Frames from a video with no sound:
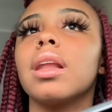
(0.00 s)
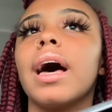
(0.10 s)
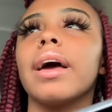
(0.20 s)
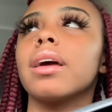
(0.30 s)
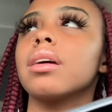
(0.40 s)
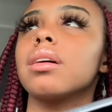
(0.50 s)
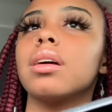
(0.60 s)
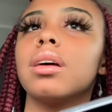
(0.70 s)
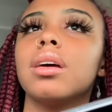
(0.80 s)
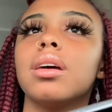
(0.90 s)
Like,
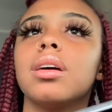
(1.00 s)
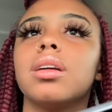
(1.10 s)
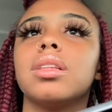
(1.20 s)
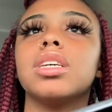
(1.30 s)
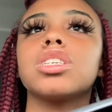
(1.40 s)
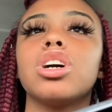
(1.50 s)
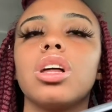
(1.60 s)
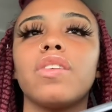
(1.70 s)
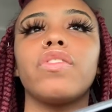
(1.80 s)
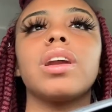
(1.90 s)
this
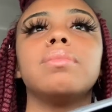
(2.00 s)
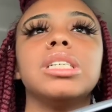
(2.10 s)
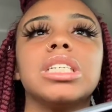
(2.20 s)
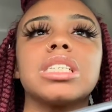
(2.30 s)
girl in front of me